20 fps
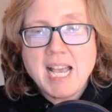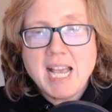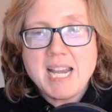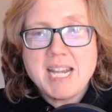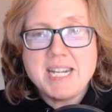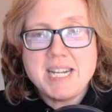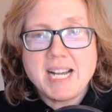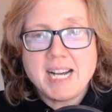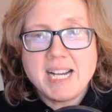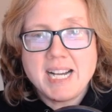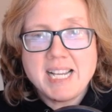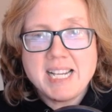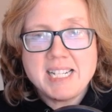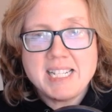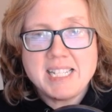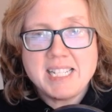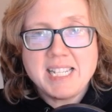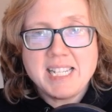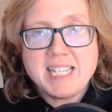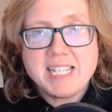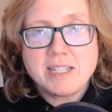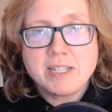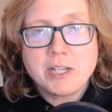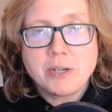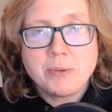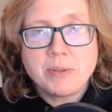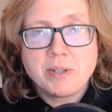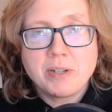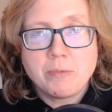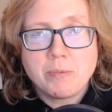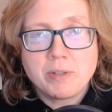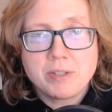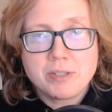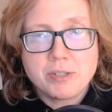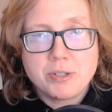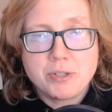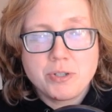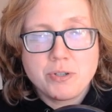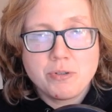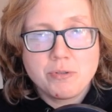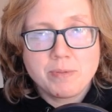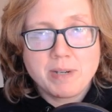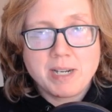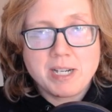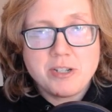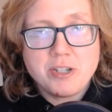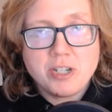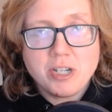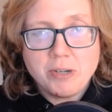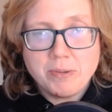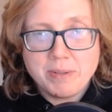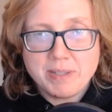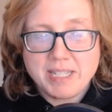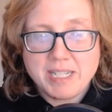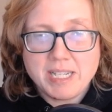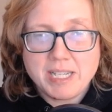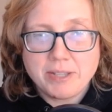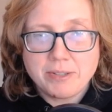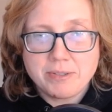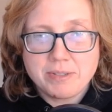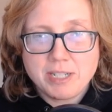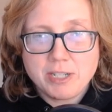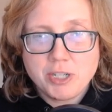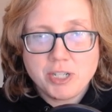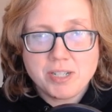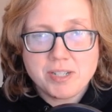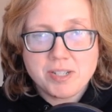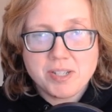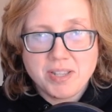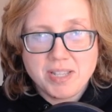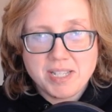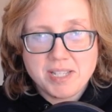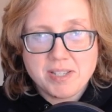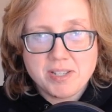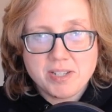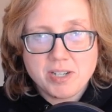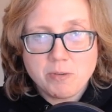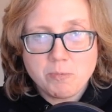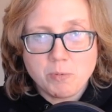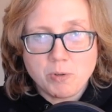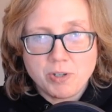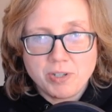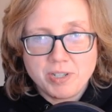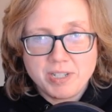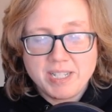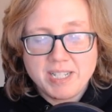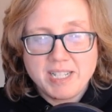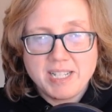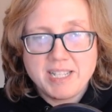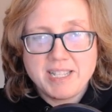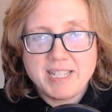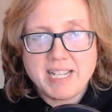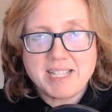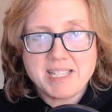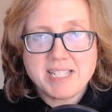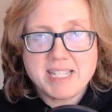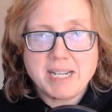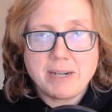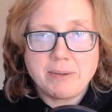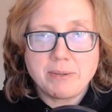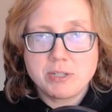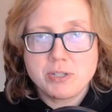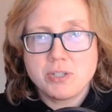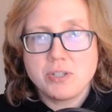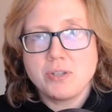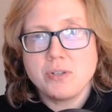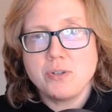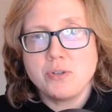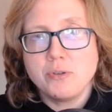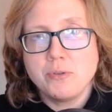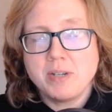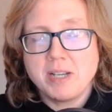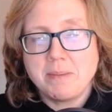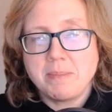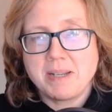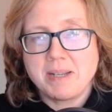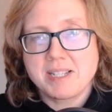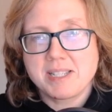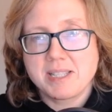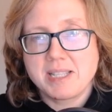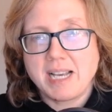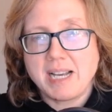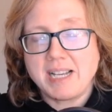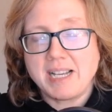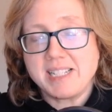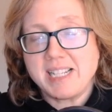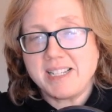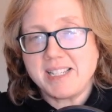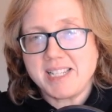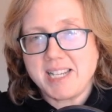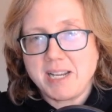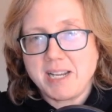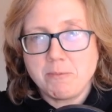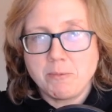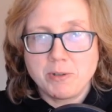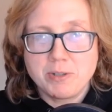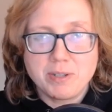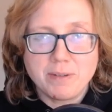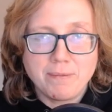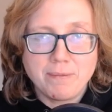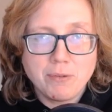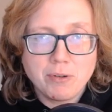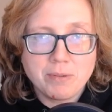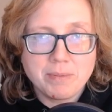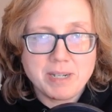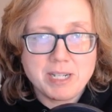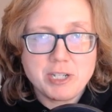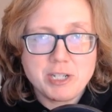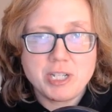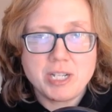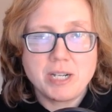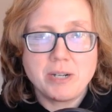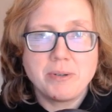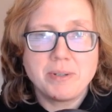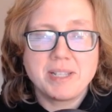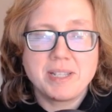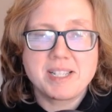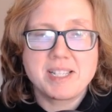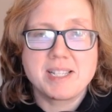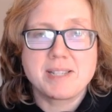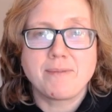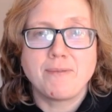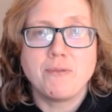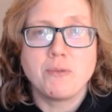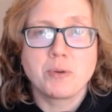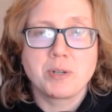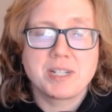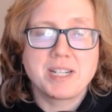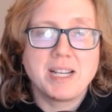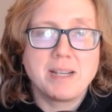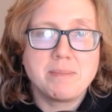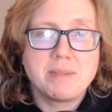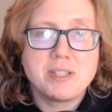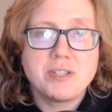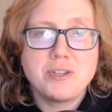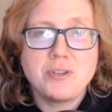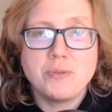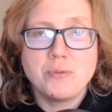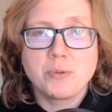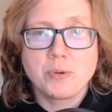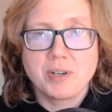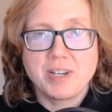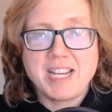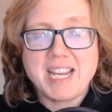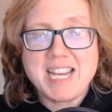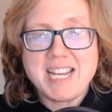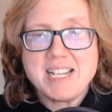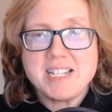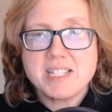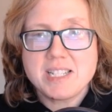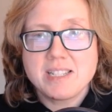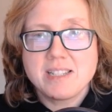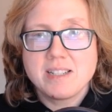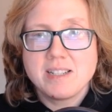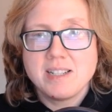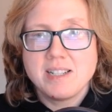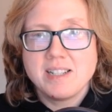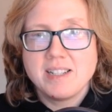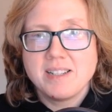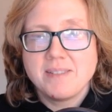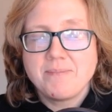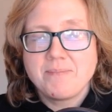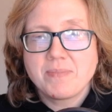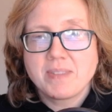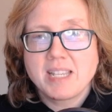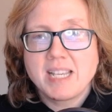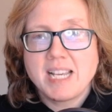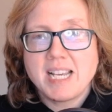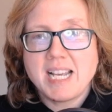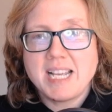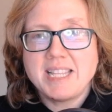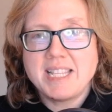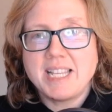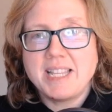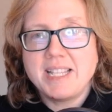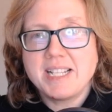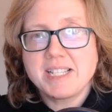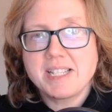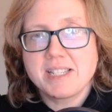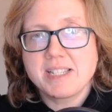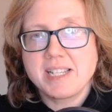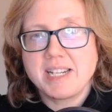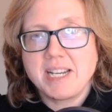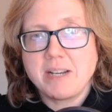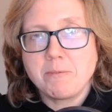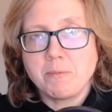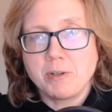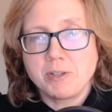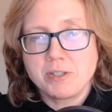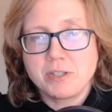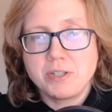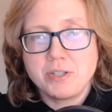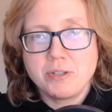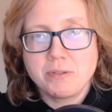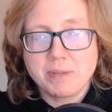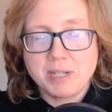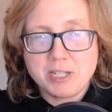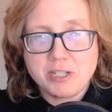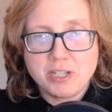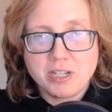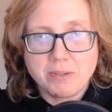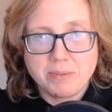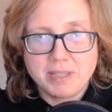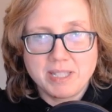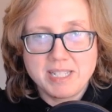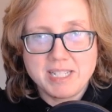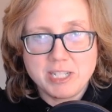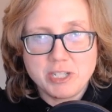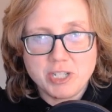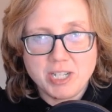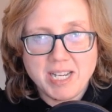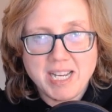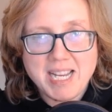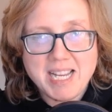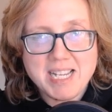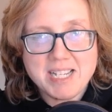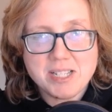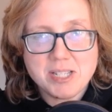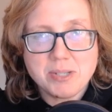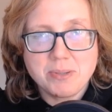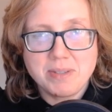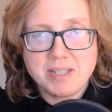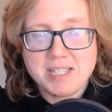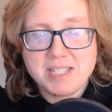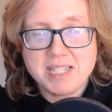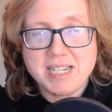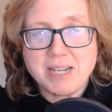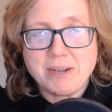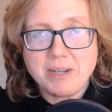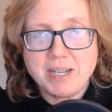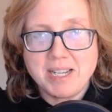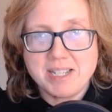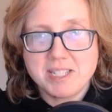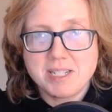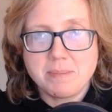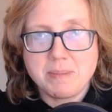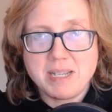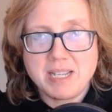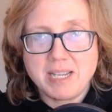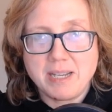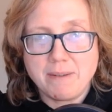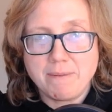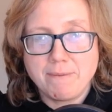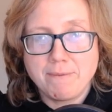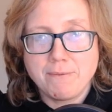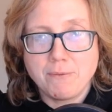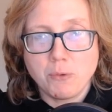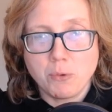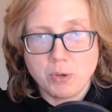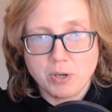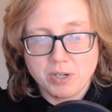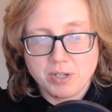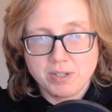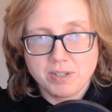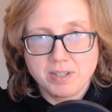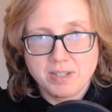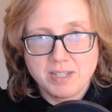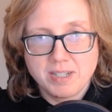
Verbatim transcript: 9 can't go in a 1 to 2 ratio with any other digit, so this is our 1. That's now a 2, and because that is a 1 to 4 ratio, this is 4 times 2 or 8. And then this is in a 1 to 2 ratio with the digit 8, so this now has to be a 4.